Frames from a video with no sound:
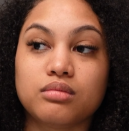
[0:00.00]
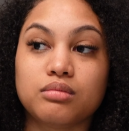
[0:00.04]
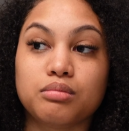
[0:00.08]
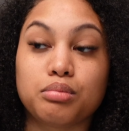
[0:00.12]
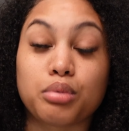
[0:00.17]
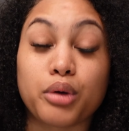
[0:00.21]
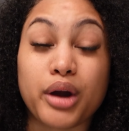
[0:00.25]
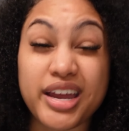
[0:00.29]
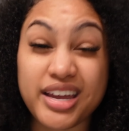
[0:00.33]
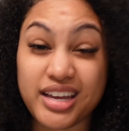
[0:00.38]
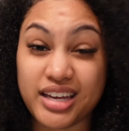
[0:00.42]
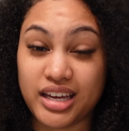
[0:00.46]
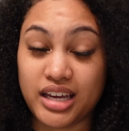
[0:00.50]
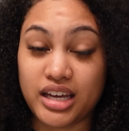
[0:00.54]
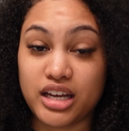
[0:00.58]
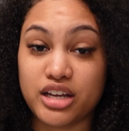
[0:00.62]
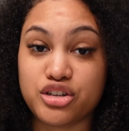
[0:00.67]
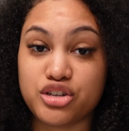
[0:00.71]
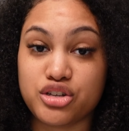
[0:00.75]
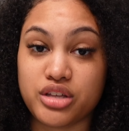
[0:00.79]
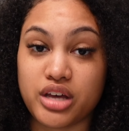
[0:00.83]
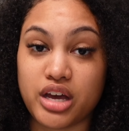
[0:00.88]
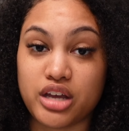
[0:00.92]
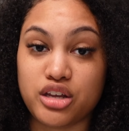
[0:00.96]

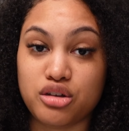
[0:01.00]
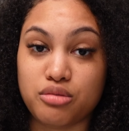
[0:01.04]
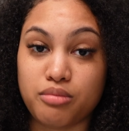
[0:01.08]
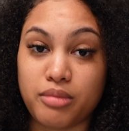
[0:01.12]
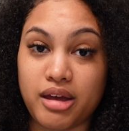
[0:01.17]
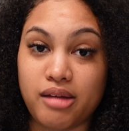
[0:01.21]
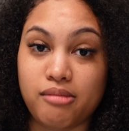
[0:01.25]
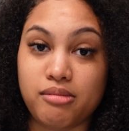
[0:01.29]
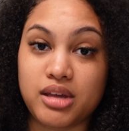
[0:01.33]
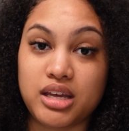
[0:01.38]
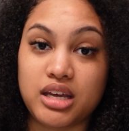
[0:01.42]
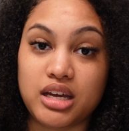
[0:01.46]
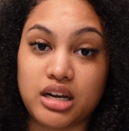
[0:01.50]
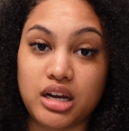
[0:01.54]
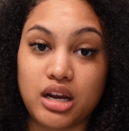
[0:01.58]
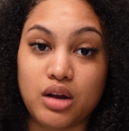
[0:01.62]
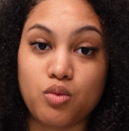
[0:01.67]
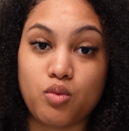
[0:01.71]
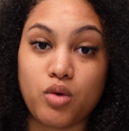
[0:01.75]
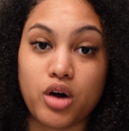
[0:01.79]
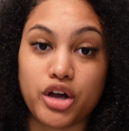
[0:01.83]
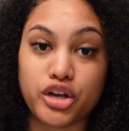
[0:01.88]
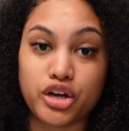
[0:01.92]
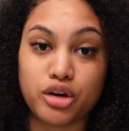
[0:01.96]
breakage that you may be
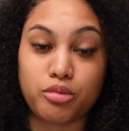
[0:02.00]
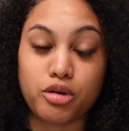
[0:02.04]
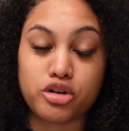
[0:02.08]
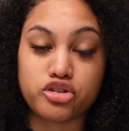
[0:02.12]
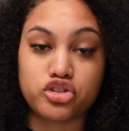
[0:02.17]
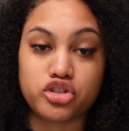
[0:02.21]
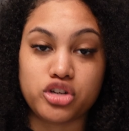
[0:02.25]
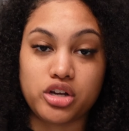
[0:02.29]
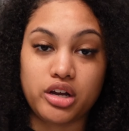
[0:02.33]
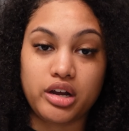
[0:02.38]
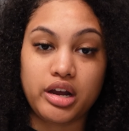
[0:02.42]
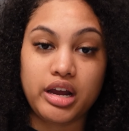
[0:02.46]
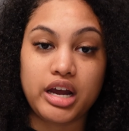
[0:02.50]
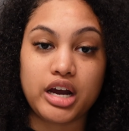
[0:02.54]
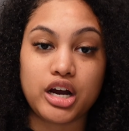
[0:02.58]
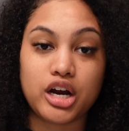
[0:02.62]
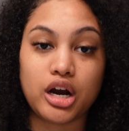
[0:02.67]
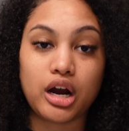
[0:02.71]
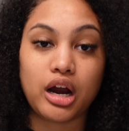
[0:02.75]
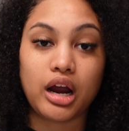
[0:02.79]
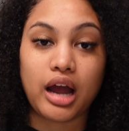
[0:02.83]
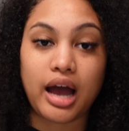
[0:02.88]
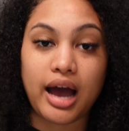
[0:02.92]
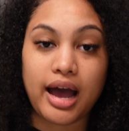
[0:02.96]
getting while you're brushing your
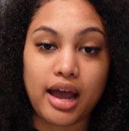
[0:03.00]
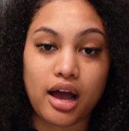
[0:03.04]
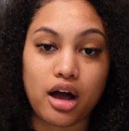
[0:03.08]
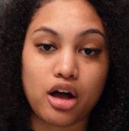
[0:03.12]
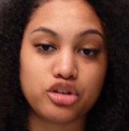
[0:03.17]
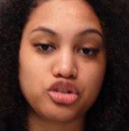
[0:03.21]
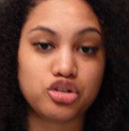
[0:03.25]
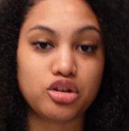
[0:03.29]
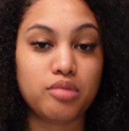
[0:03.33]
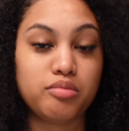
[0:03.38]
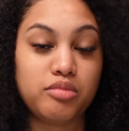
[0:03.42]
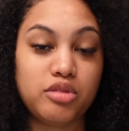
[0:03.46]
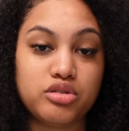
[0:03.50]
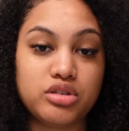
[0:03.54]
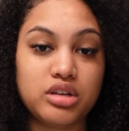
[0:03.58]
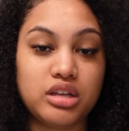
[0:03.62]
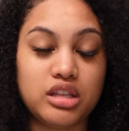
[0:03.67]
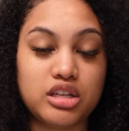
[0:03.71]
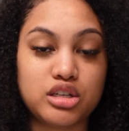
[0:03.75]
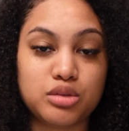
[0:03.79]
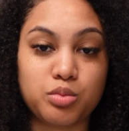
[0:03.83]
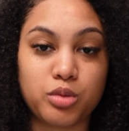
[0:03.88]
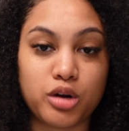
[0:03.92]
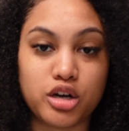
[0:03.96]
hair. I also am using
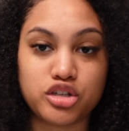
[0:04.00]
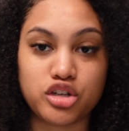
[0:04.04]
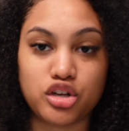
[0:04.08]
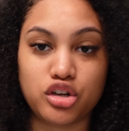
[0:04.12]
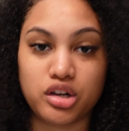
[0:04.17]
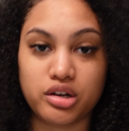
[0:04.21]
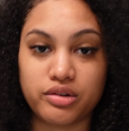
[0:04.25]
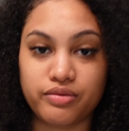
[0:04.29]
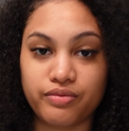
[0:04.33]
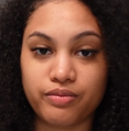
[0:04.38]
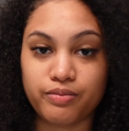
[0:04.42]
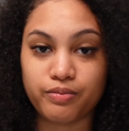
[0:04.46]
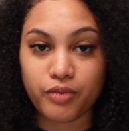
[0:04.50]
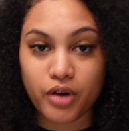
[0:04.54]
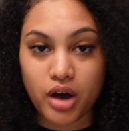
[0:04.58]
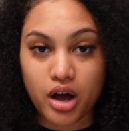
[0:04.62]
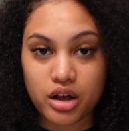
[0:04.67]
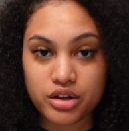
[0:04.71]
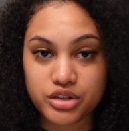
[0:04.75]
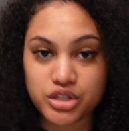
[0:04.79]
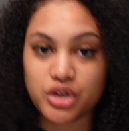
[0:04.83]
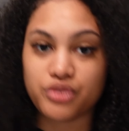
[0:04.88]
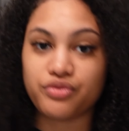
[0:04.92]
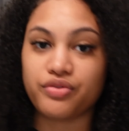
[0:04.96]
this brush that you can
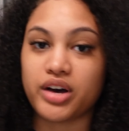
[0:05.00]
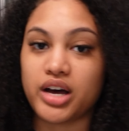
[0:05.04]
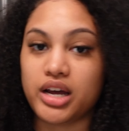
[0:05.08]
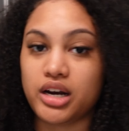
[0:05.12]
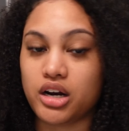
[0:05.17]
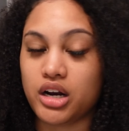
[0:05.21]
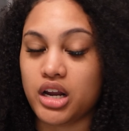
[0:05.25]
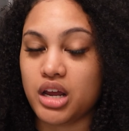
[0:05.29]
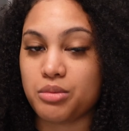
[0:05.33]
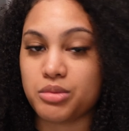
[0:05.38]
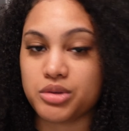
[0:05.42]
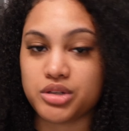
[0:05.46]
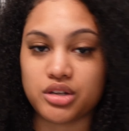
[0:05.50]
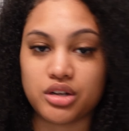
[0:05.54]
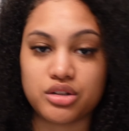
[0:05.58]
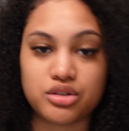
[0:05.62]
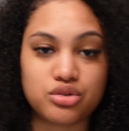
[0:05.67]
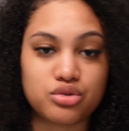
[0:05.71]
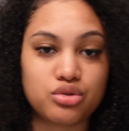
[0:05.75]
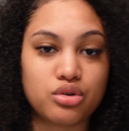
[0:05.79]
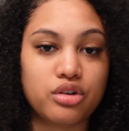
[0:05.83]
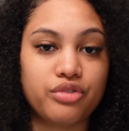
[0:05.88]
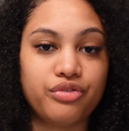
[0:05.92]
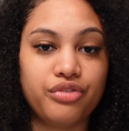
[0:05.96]
also find on Amazon
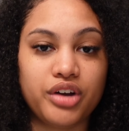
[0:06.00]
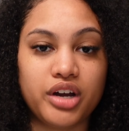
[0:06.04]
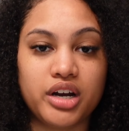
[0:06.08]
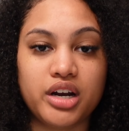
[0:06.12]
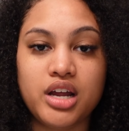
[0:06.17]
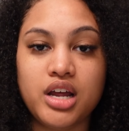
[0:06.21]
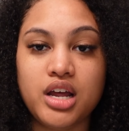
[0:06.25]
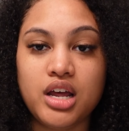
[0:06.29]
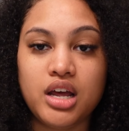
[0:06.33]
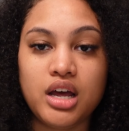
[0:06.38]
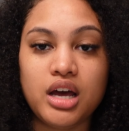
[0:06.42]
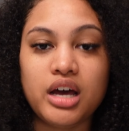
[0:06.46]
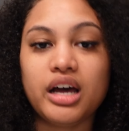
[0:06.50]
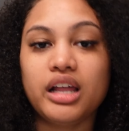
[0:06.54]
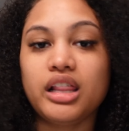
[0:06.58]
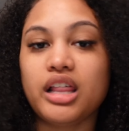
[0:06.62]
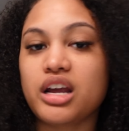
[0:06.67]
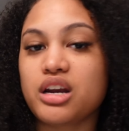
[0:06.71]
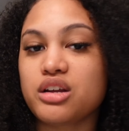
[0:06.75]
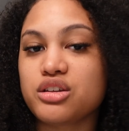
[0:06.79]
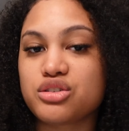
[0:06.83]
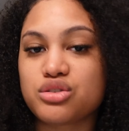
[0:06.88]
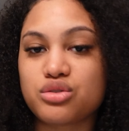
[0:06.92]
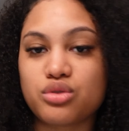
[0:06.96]
storefront. A
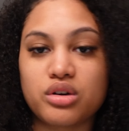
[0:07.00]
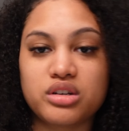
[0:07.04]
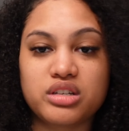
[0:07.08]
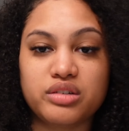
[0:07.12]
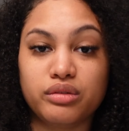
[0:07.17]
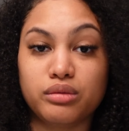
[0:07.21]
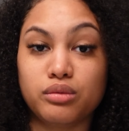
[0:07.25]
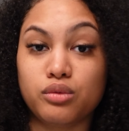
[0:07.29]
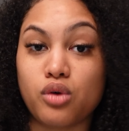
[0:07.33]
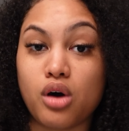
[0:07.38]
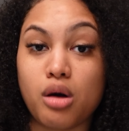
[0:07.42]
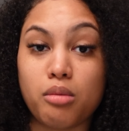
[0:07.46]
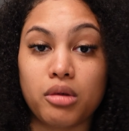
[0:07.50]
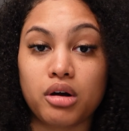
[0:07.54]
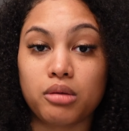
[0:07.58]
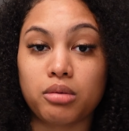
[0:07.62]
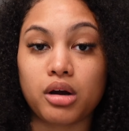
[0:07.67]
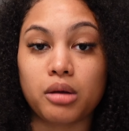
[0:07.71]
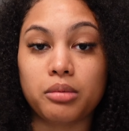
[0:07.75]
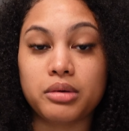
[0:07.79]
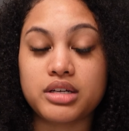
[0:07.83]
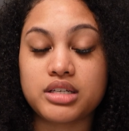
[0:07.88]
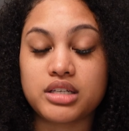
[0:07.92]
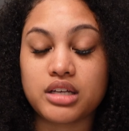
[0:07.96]
lot of stores, even Walmart
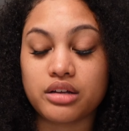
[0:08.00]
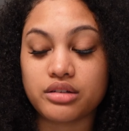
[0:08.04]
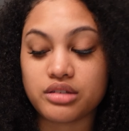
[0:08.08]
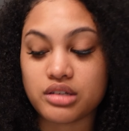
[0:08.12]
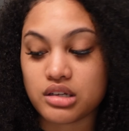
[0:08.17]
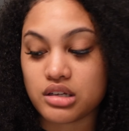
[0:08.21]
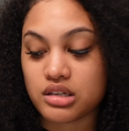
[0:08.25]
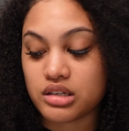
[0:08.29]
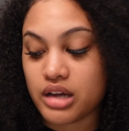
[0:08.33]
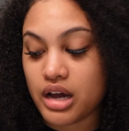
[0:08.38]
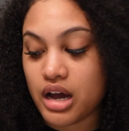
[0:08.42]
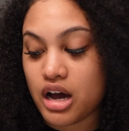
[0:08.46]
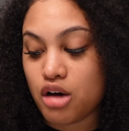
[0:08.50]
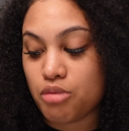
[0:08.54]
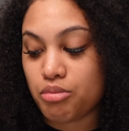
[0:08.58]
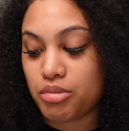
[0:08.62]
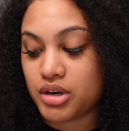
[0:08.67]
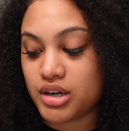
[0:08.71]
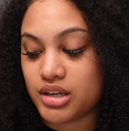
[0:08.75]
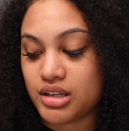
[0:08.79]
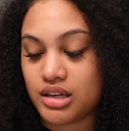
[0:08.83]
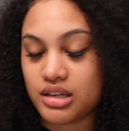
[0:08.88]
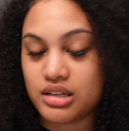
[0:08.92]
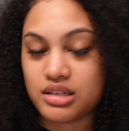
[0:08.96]
probably sells this now,
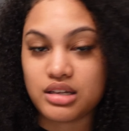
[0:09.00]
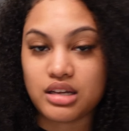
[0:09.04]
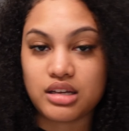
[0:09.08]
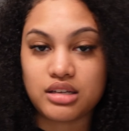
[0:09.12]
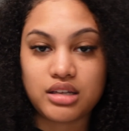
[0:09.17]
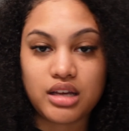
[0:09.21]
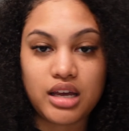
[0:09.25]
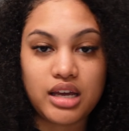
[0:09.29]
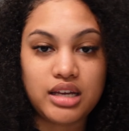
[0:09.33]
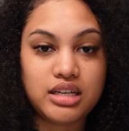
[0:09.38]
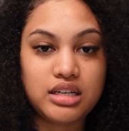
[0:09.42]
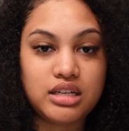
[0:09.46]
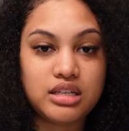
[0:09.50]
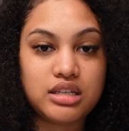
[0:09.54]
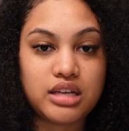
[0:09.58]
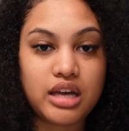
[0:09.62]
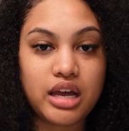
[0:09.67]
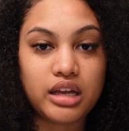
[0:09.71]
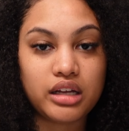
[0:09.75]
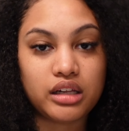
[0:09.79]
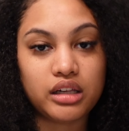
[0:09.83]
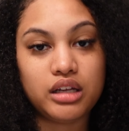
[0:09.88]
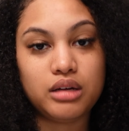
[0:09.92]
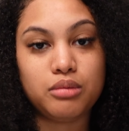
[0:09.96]
but this is a
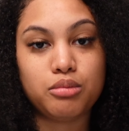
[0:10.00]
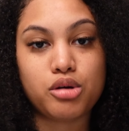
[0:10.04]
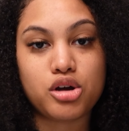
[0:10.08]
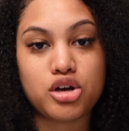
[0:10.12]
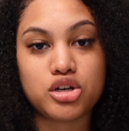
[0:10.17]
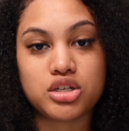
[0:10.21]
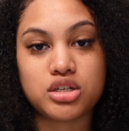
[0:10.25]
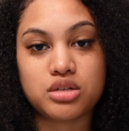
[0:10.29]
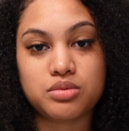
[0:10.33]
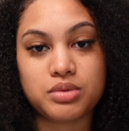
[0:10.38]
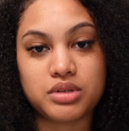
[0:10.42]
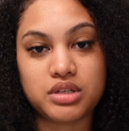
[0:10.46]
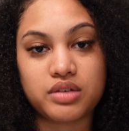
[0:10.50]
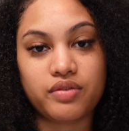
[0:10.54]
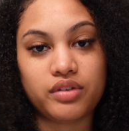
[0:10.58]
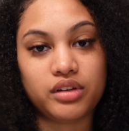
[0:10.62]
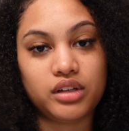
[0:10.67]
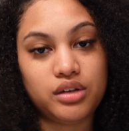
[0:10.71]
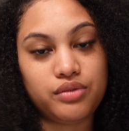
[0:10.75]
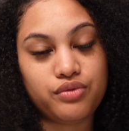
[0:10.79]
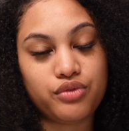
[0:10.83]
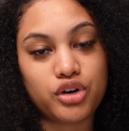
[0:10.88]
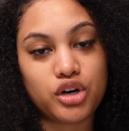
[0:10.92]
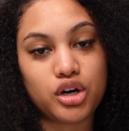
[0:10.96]
detangling brush
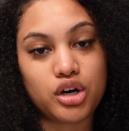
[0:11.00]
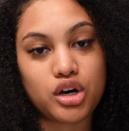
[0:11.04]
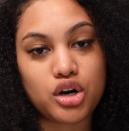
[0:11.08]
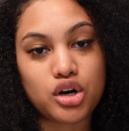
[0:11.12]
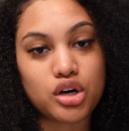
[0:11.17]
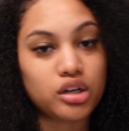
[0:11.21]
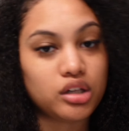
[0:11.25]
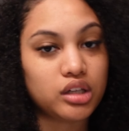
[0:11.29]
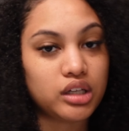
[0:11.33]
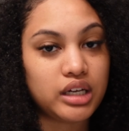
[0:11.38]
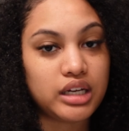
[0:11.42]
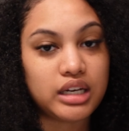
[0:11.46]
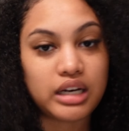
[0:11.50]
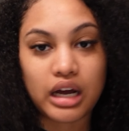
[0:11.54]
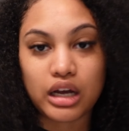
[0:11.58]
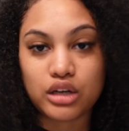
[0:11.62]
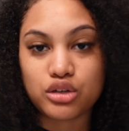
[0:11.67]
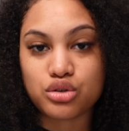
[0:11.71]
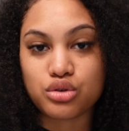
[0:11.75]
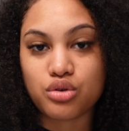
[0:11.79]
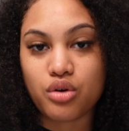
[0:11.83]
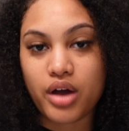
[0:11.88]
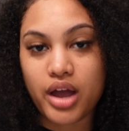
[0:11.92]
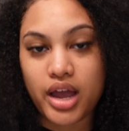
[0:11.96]
specifically for curly,
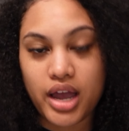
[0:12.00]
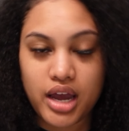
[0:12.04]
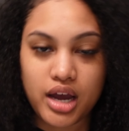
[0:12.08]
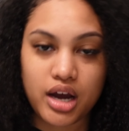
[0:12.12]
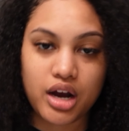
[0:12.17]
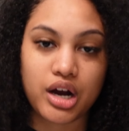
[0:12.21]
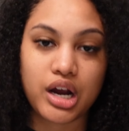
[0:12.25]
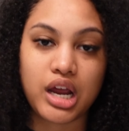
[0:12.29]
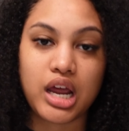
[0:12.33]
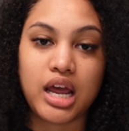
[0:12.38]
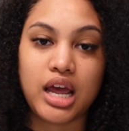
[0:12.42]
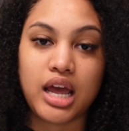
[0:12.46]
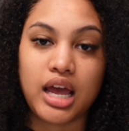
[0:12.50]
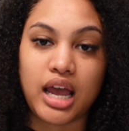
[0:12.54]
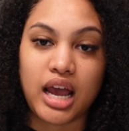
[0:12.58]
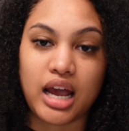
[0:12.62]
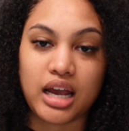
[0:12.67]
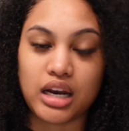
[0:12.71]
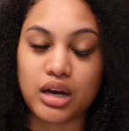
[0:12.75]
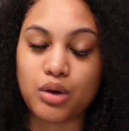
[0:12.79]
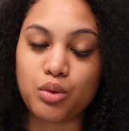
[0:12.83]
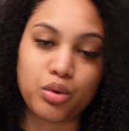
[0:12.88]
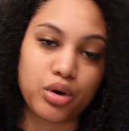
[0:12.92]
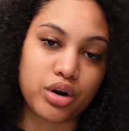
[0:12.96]
natural hair,
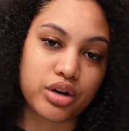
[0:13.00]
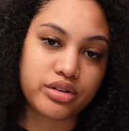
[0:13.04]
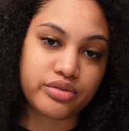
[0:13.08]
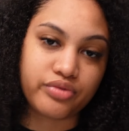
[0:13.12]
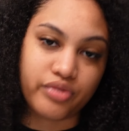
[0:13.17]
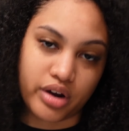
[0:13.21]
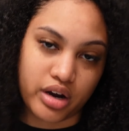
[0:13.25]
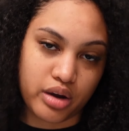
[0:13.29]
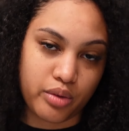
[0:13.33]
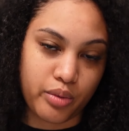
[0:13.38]
and it works very